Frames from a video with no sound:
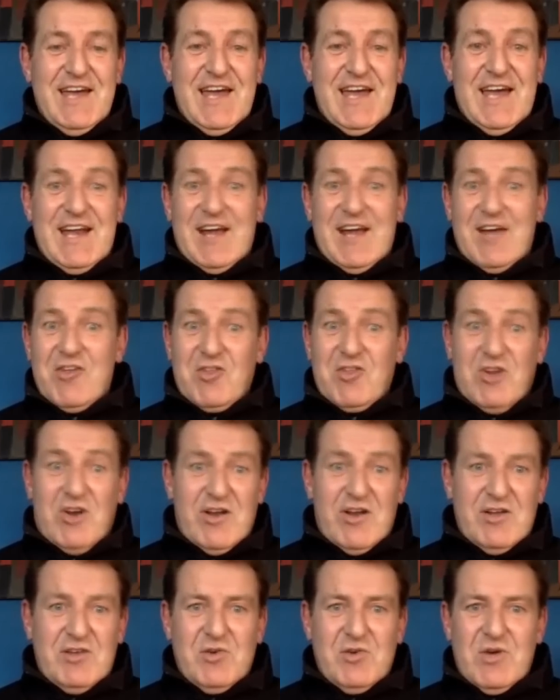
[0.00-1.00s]
And I
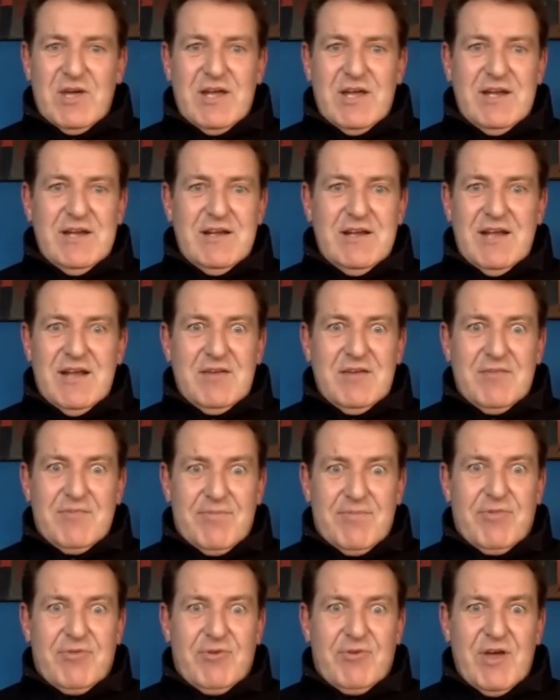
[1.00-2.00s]
started talking and
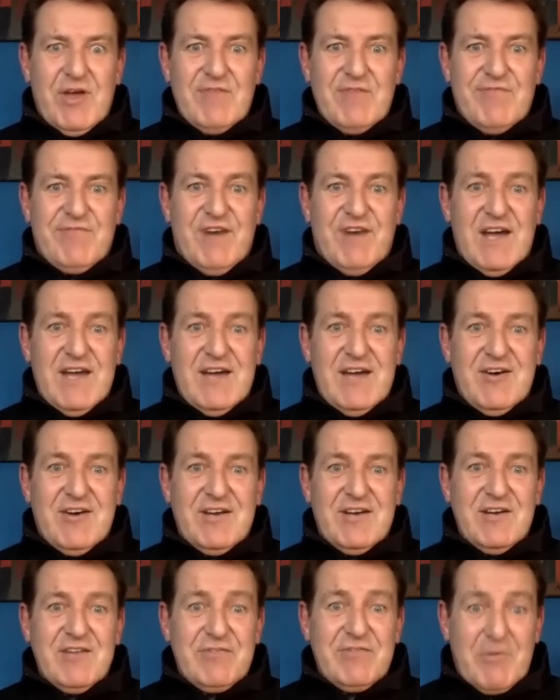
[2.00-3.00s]
throwing fire on
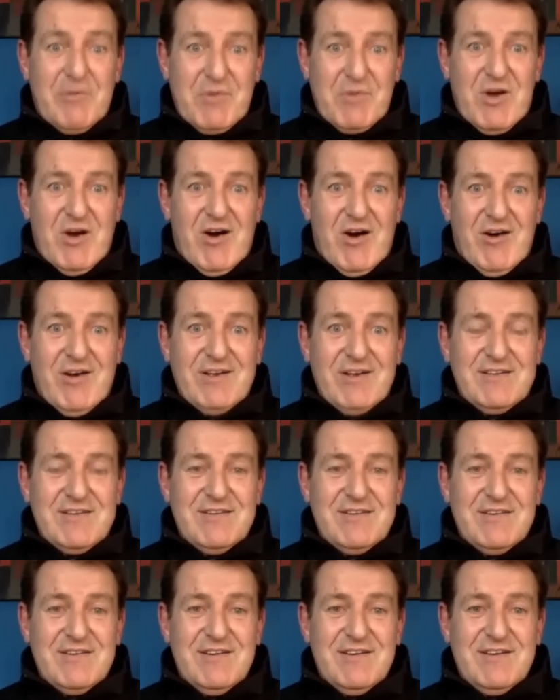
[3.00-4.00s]
her from God.
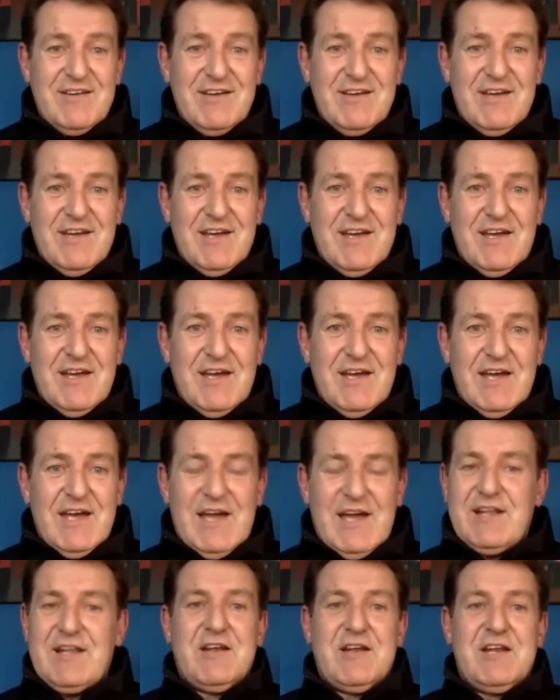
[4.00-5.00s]

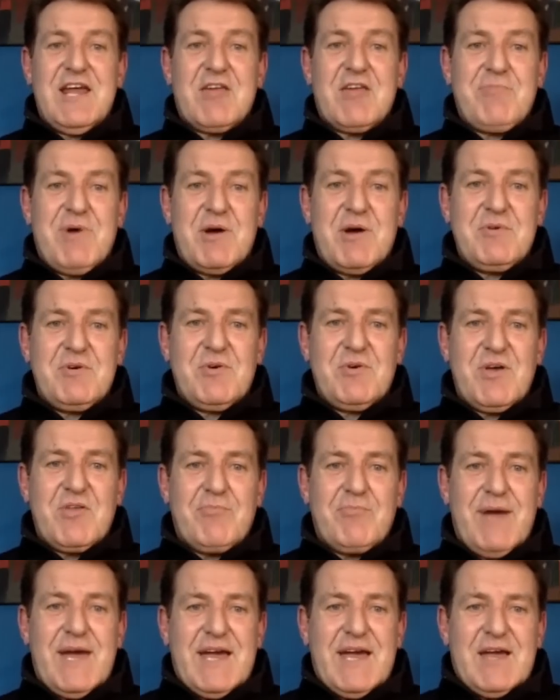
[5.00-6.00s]
And the next moment I
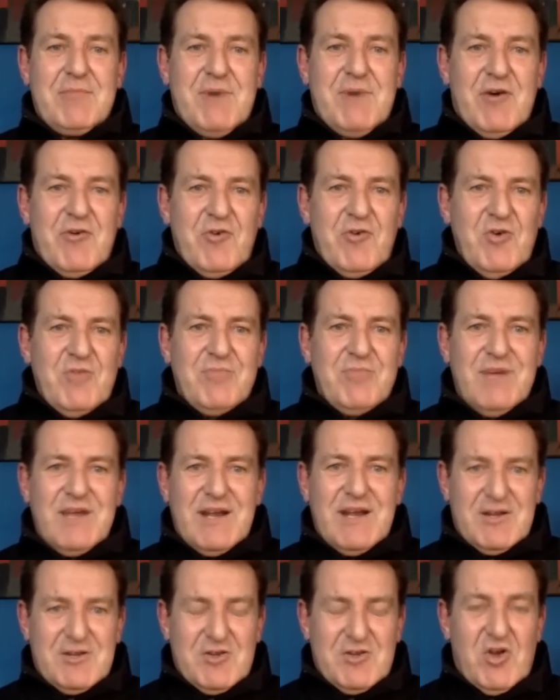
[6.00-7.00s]
was back in my room
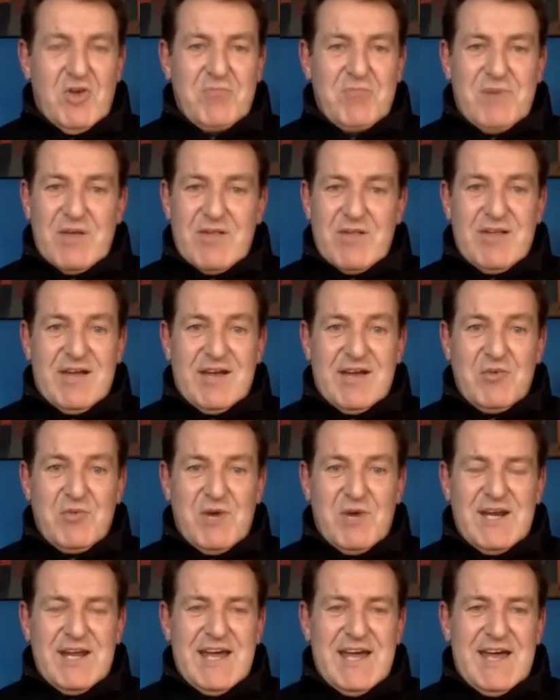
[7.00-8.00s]
and I told my son
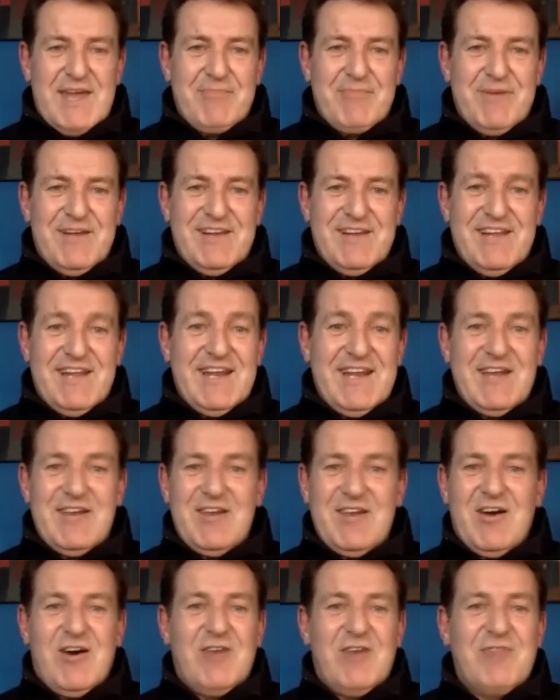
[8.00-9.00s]
what happened and he
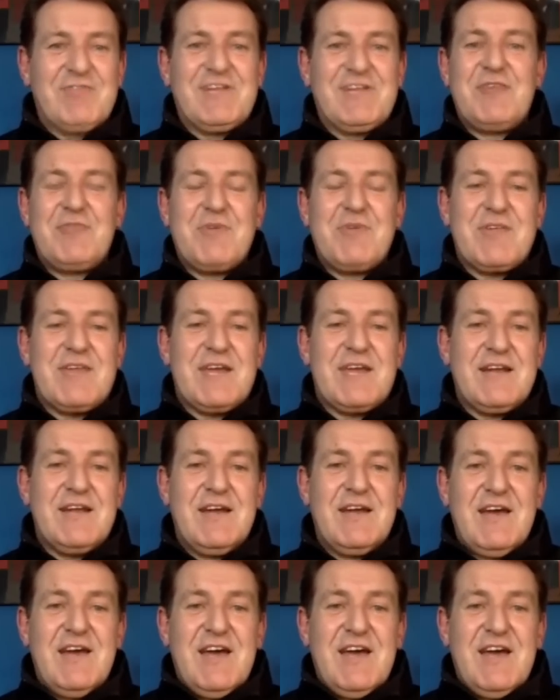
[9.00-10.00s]
laughed and we said,
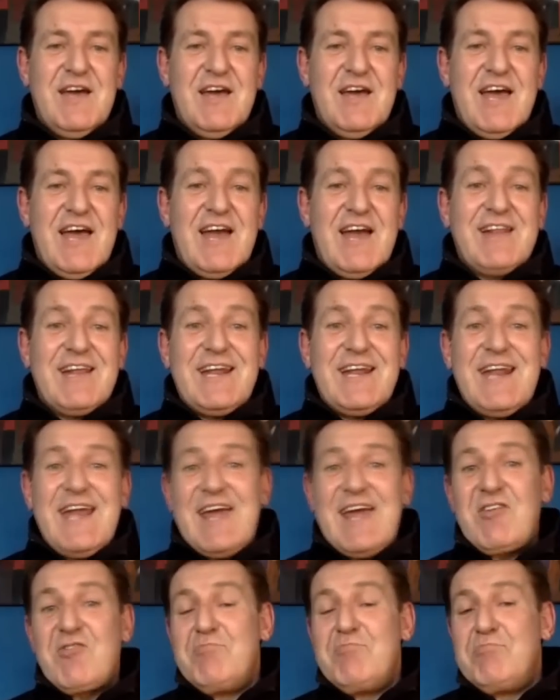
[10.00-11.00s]
and the
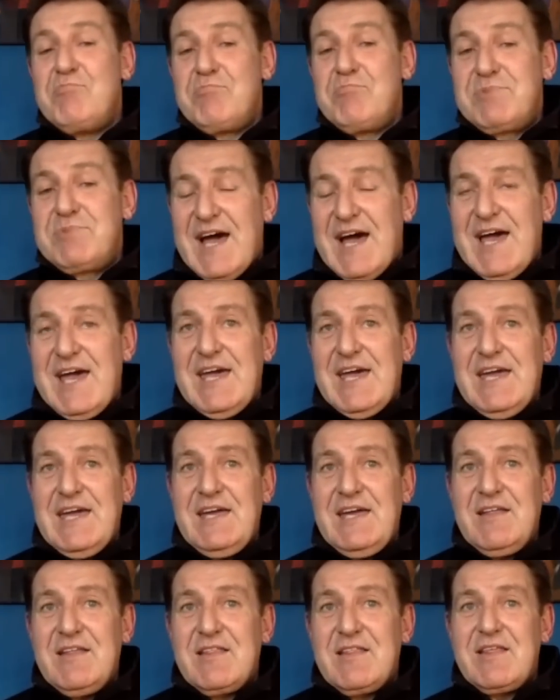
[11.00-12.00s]
next
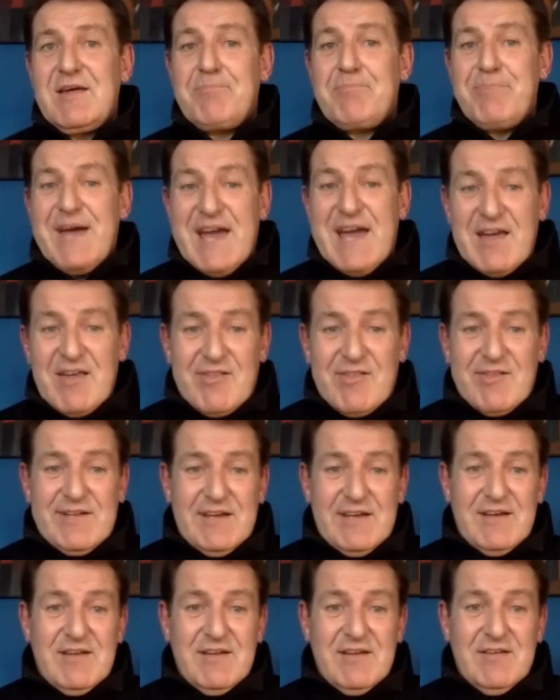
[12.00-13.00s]
day the
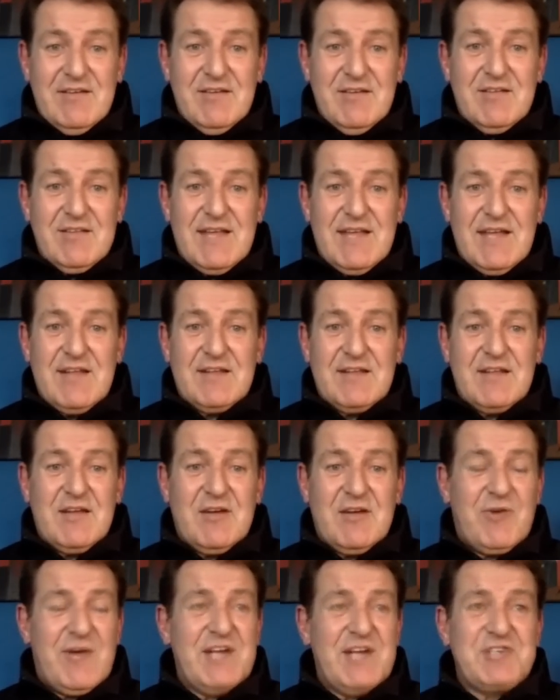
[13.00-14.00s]
pastor that
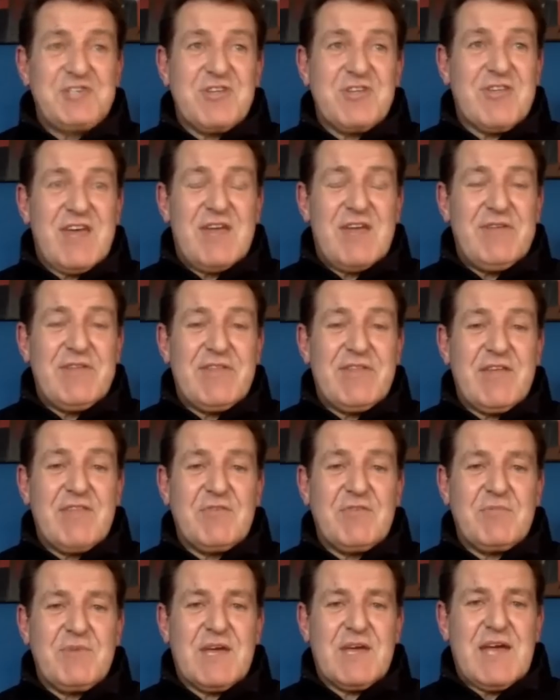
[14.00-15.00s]
arranges everything
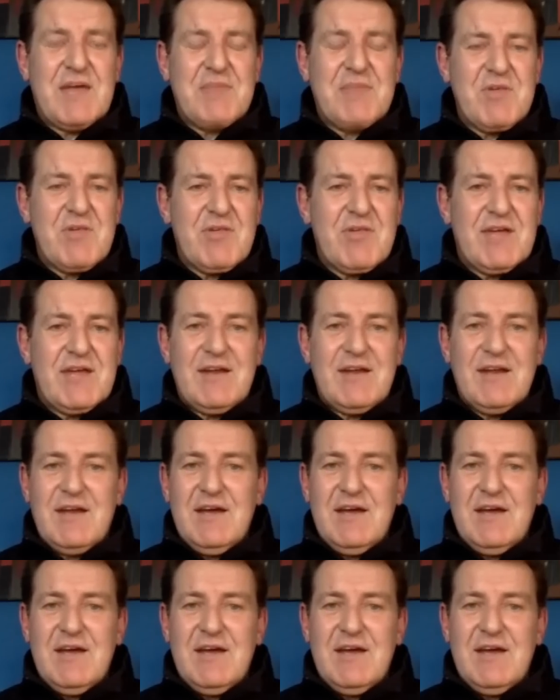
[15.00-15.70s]
from a campus said,